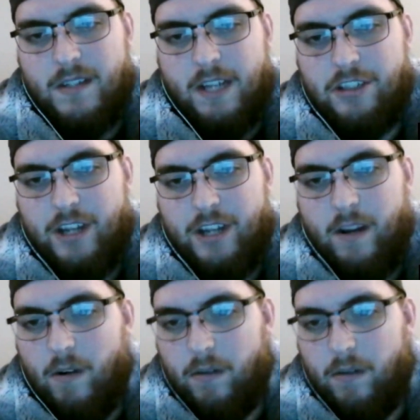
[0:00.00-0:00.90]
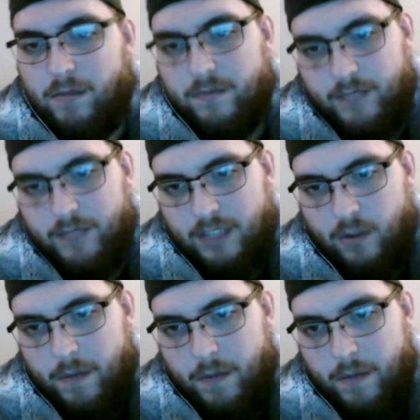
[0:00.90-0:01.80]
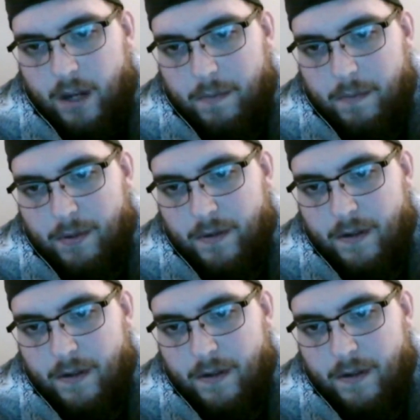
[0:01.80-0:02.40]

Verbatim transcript: besides shale, that's opening up,